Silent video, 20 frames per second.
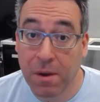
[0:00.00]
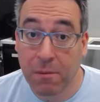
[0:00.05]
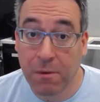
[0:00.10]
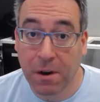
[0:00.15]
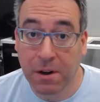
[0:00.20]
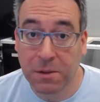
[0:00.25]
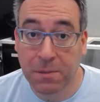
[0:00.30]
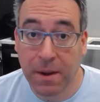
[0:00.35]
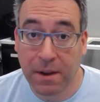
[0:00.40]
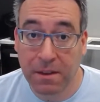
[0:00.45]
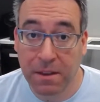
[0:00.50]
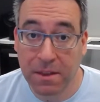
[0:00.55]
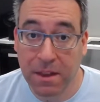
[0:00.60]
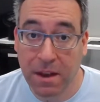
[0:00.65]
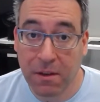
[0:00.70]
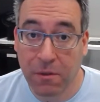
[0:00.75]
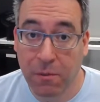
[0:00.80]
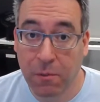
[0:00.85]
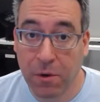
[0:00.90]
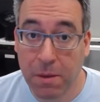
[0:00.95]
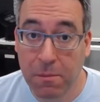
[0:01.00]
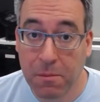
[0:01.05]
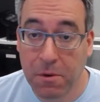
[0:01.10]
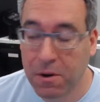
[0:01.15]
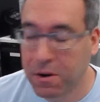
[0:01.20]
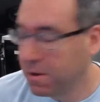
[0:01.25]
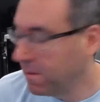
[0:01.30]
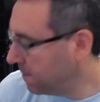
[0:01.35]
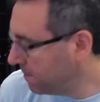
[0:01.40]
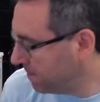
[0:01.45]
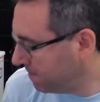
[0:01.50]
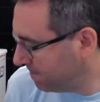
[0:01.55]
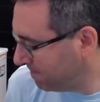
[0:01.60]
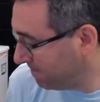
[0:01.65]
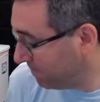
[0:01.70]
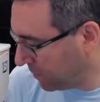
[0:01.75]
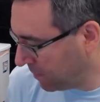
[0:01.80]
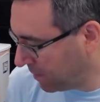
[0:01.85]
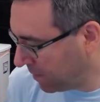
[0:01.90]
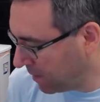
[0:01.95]
expecting that from when I bought it.
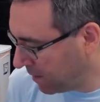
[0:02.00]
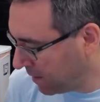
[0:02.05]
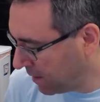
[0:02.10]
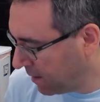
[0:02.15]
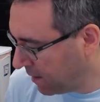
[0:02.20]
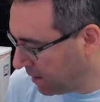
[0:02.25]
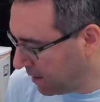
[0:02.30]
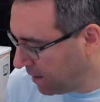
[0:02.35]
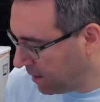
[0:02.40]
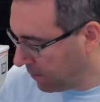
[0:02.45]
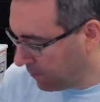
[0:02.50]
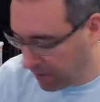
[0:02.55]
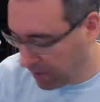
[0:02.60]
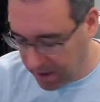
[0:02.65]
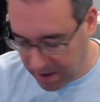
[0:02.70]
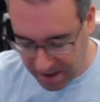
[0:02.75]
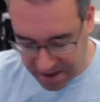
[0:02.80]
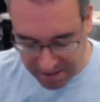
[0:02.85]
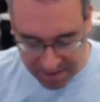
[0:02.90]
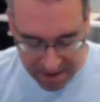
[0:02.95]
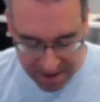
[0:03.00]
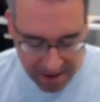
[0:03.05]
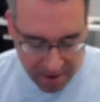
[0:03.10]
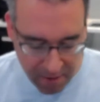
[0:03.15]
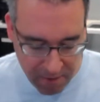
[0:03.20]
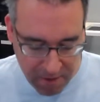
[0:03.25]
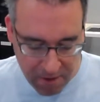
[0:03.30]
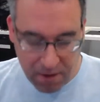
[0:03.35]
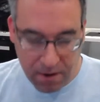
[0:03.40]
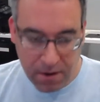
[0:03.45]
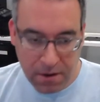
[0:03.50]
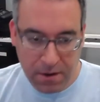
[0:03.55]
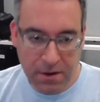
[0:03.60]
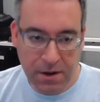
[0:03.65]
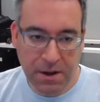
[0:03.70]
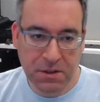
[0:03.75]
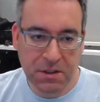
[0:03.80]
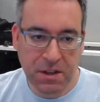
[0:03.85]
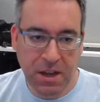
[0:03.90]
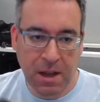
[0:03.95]
We have our
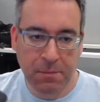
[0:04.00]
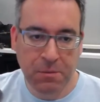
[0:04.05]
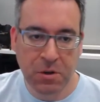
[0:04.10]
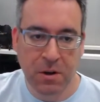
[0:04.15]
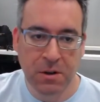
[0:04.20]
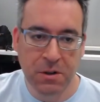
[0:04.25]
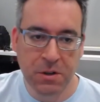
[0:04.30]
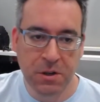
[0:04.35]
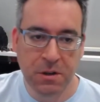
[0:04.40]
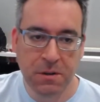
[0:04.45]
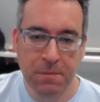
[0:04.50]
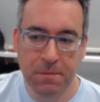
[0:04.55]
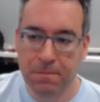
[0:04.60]
desktop charger.